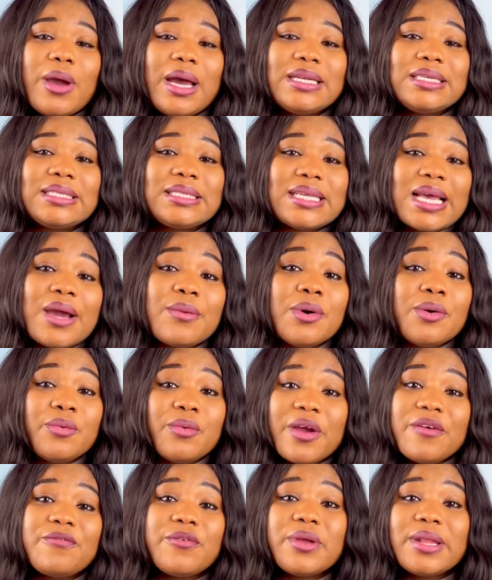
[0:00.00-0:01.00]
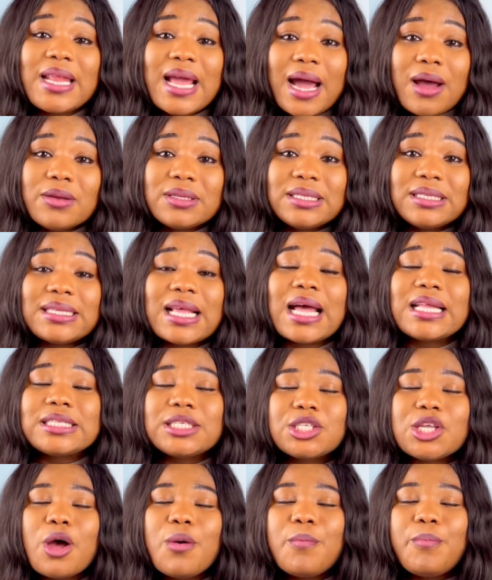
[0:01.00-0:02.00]
At the time when we were viewing houses, at
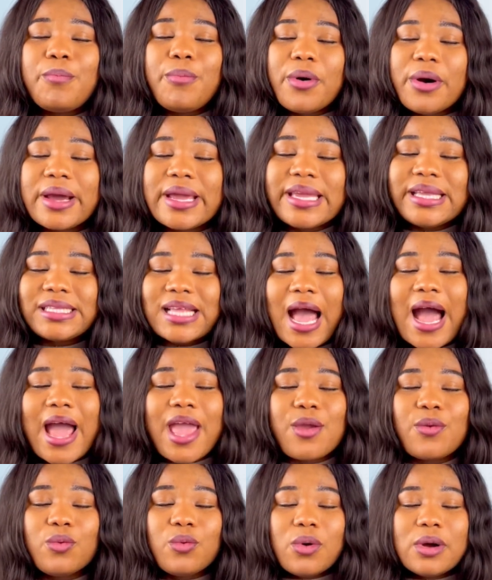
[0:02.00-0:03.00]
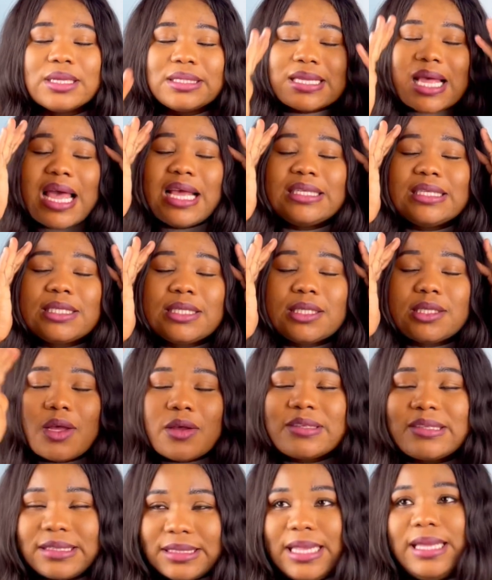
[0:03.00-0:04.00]
some point I was
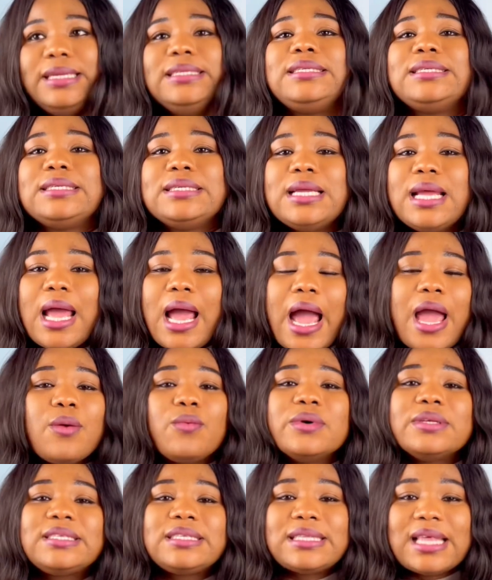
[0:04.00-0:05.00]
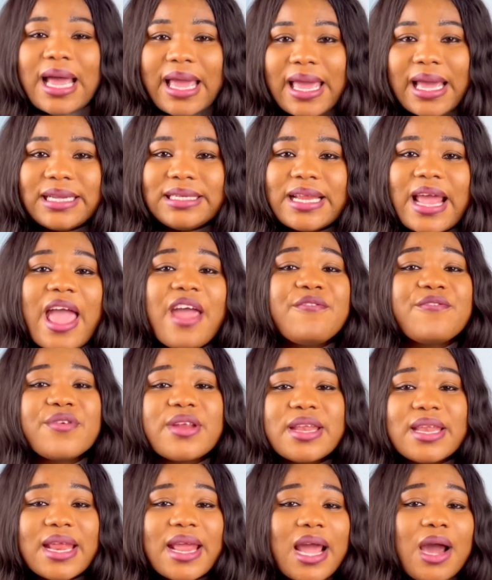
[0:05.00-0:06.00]
exhausted. I was tired.
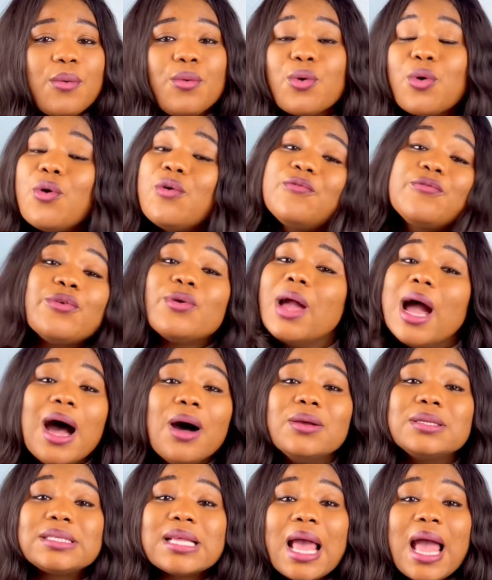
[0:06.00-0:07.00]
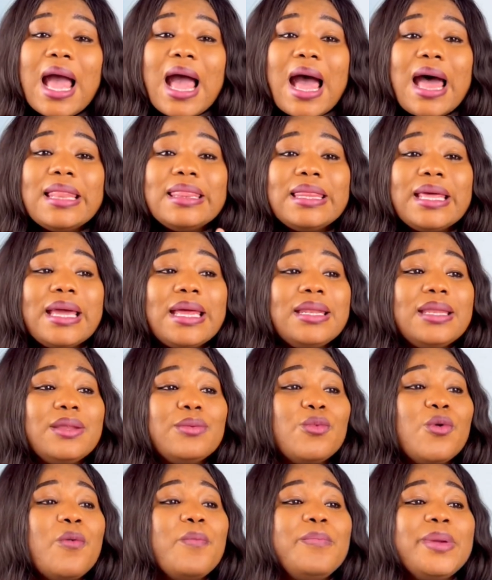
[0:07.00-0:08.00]
Every day I would go view house, and then
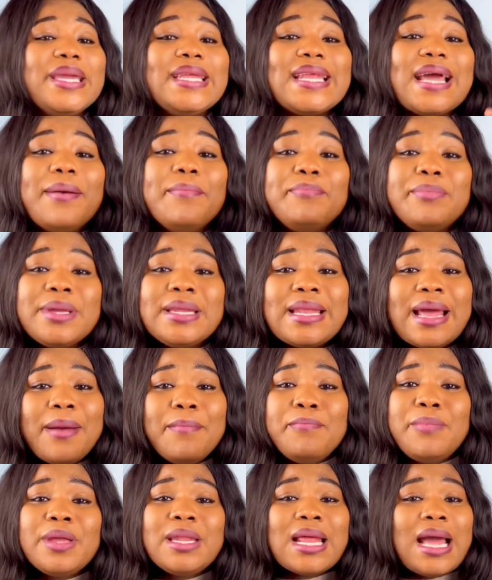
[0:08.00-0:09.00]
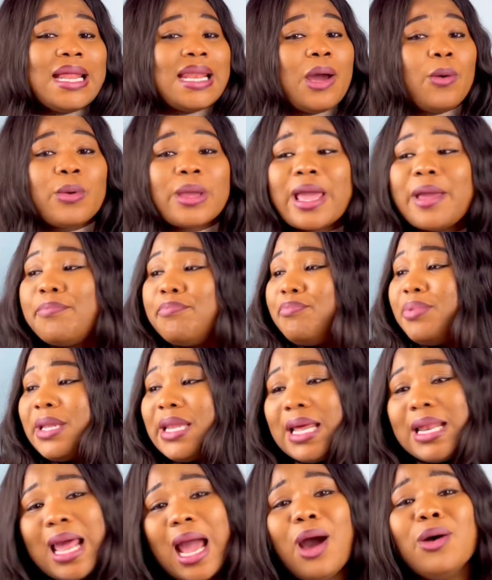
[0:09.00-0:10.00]
we'll bid and bid and bid, and I will get
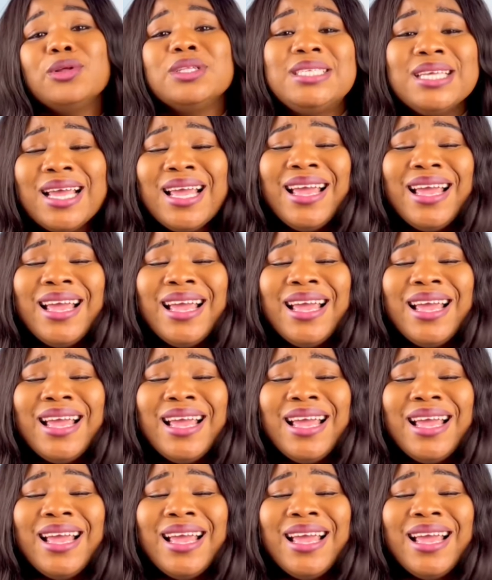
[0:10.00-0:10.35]
bidded out.